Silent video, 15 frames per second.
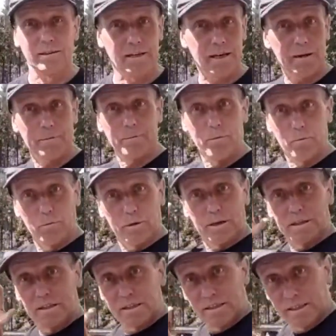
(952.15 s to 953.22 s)
Yeah,
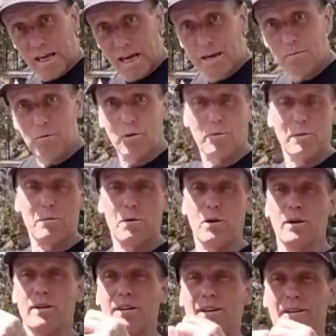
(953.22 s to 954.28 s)
we're going to say what we
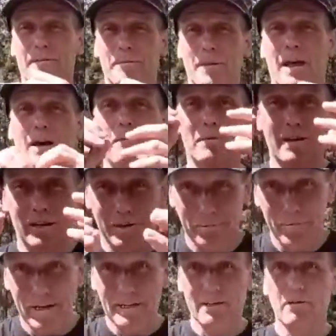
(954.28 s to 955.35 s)
want, and we're
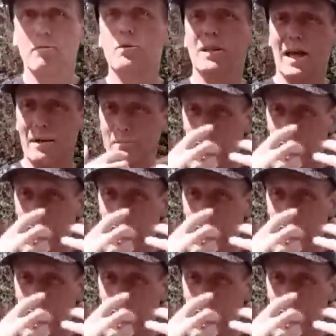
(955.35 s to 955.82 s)
going to make with